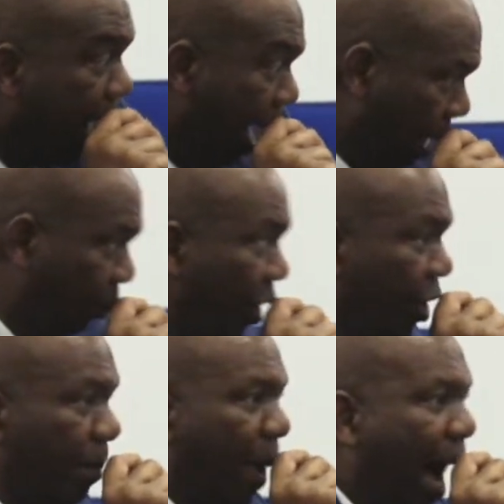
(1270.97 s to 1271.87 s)
I'm preaching
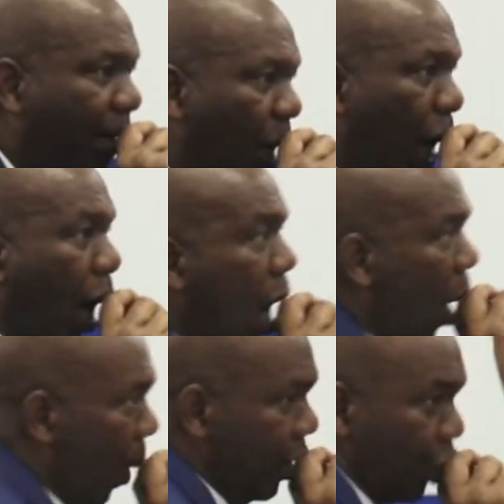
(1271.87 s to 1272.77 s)
Bible.
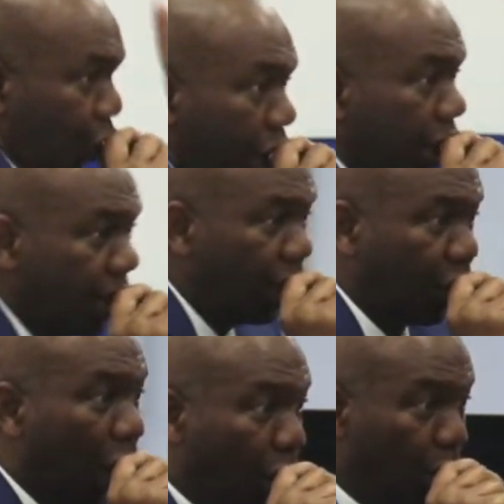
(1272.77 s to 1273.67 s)
When Jesus
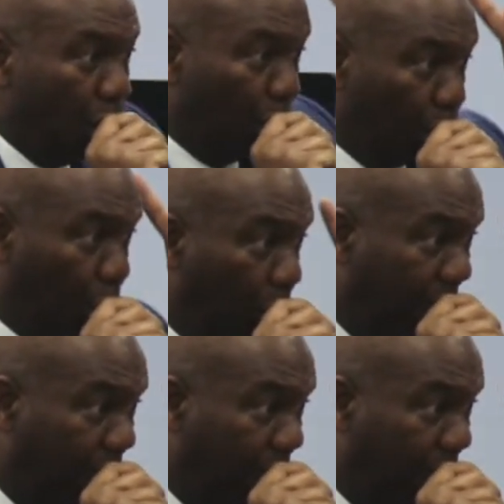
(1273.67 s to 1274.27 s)
knew who Judas